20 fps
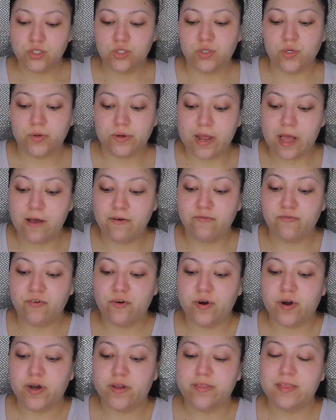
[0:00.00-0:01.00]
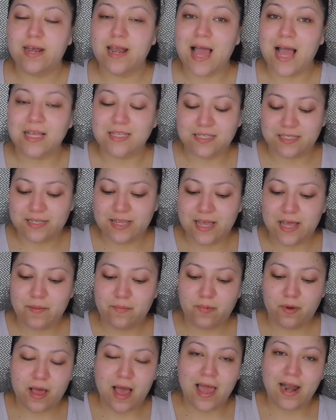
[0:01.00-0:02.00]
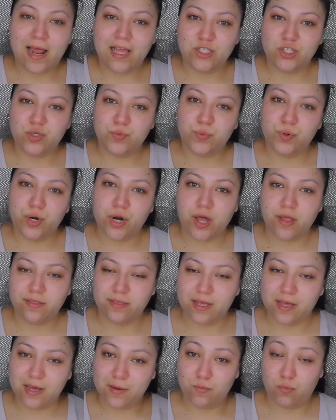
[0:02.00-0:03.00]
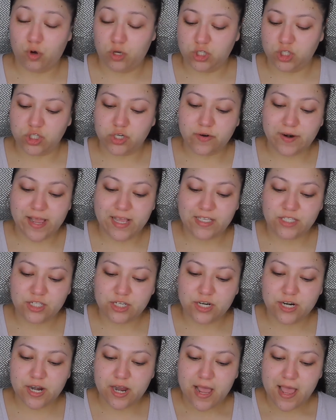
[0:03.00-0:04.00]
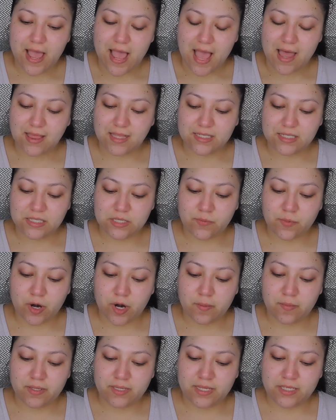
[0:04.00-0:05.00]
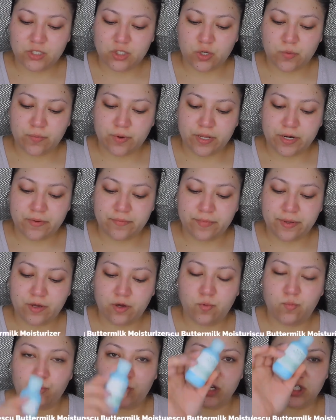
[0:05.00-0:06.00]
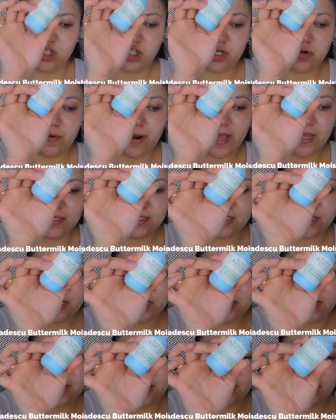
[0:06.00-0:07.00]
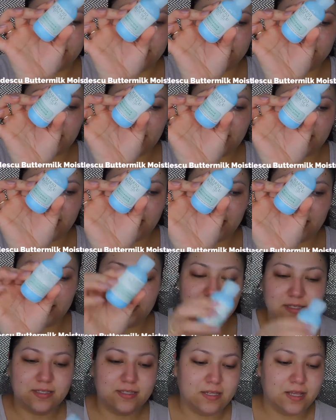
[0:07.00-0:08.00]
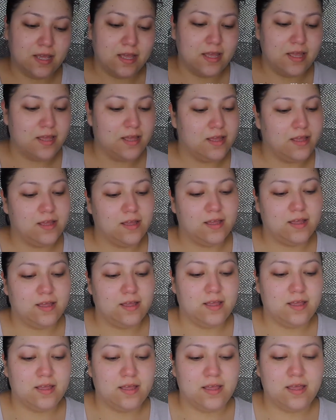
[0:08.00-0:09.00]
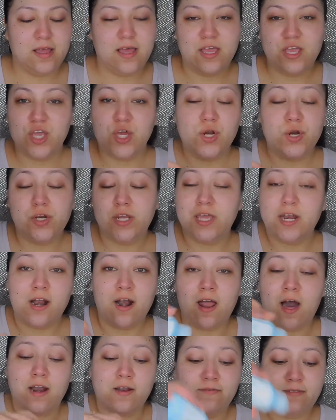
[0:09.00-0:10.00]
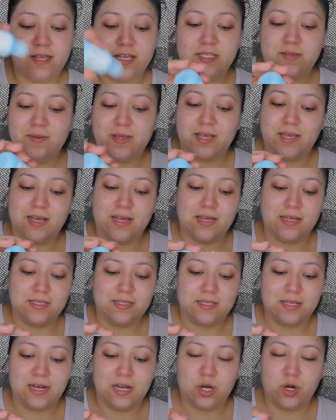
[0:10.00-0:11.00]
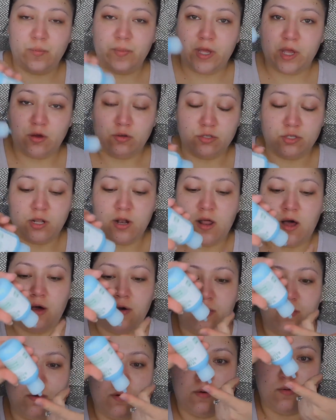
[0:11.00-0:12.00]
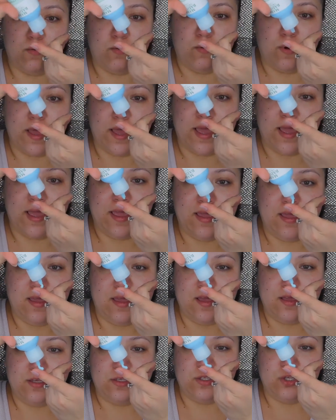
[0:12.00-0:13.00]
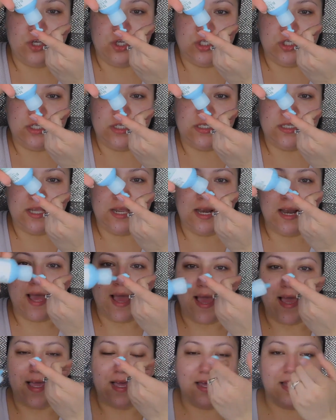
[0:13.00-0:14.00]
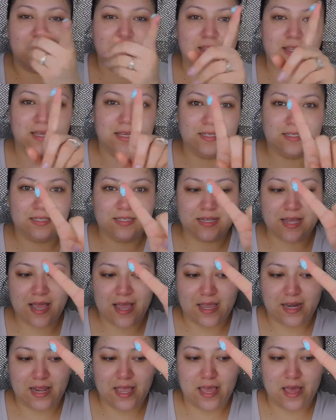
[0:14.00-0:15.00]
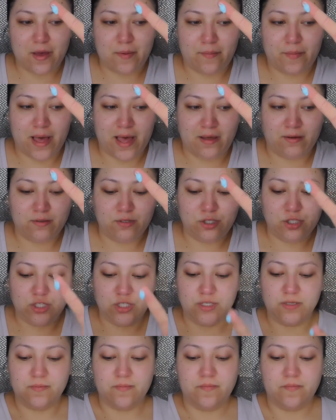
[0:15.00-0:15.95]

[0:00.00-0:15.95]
So now for the last step, I like to put on the moisturizer. And this is a Mario Badescu Buttermilk Moisturizer. It looks like this. You don't need a lot of this because a little bit goes a long way. So you just need like this tiny amount.